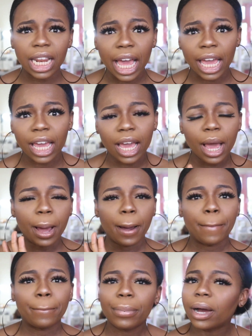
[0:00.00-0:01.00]
late,
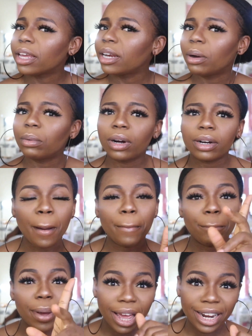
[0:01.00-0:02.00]
but you know
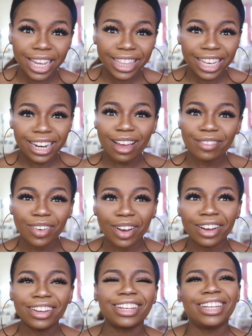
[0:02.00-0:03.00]
what, better late than
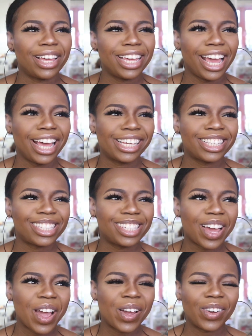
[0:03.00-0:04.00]
never. Yeah,
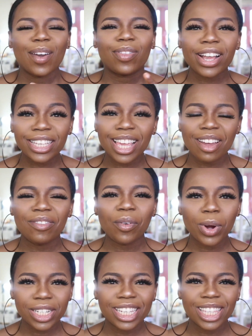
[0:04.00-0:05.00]
so thanks again for
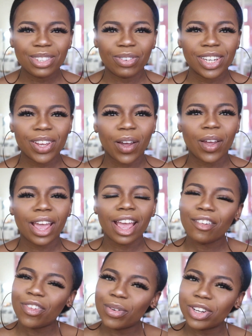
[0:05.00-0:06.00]
watching this video.
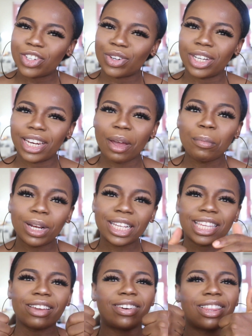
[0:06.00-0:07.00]
If you enjoyed it,
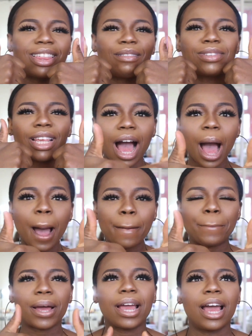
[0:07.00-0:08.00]
please give it a thumbs
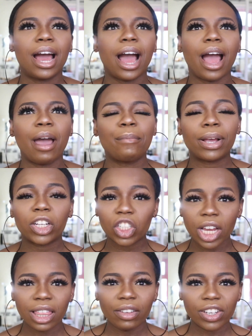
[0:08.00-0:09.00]
up.
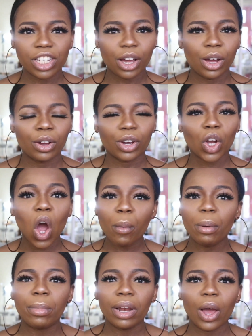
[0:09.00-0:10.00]
Share the video,
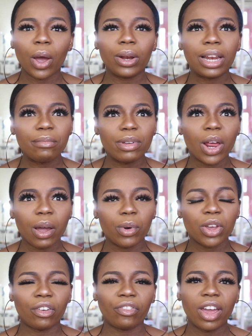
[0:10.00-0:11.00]
comment below, let me know
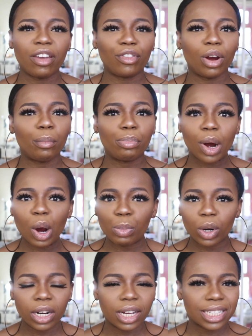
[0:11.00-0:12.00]
what your favorite brow
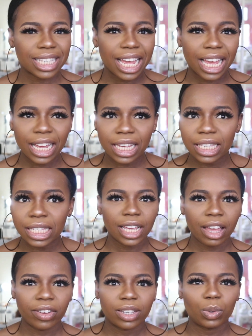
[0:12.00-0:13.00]
product is,
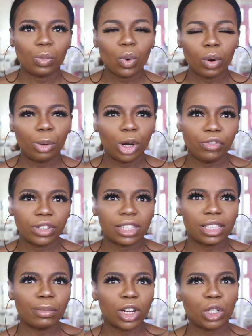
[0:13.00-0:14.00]
if it's waterproof, if
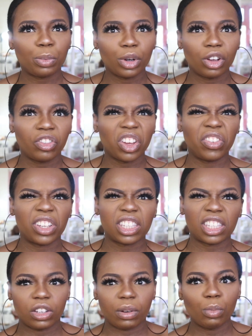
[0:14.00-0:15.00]
it's smudge proof, if
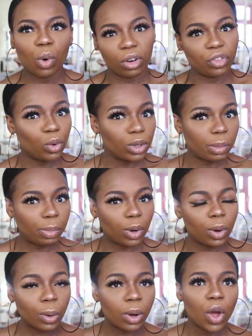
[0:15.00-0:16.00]
it's more
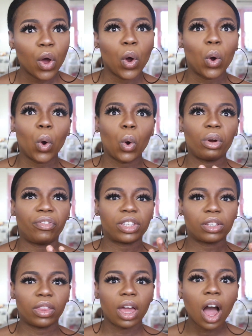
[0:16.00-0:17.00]
affordable, or if
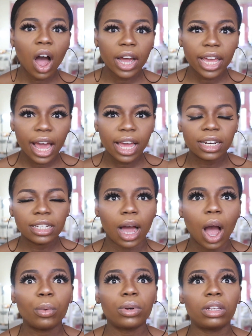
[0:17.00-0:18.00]
it's on the high end.
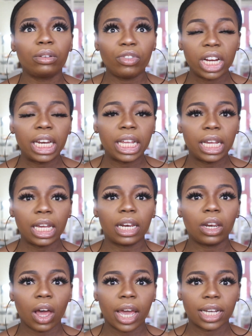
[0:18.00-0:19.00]
I would really
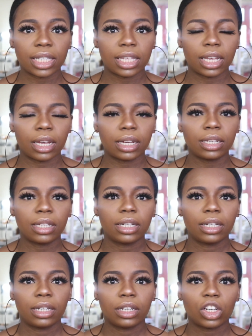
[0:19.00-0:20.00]
like to
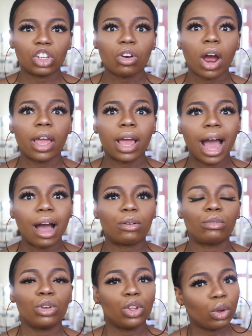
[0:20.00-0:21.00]
try
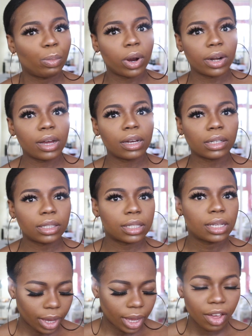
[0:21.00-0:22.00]
out new
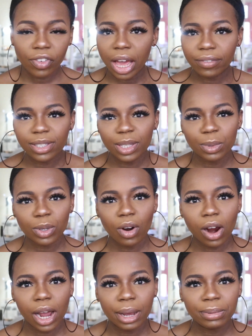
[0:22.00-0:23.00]
products. If you haven't
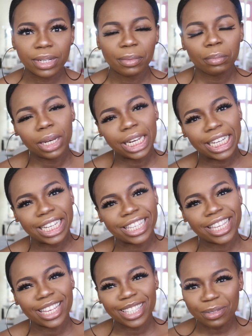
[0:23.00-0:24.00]
subscribed,
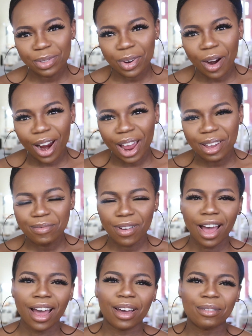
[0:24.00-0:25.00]
please subscribe.
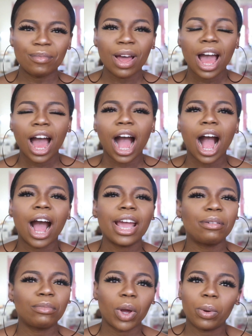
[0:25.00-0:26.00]
I
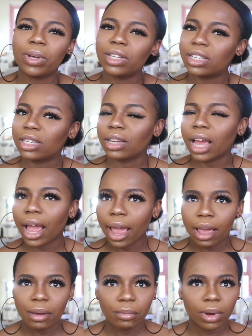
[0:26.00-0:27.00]
am going to
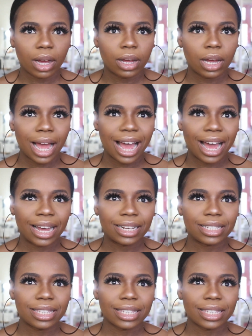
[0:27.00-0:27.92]
aim at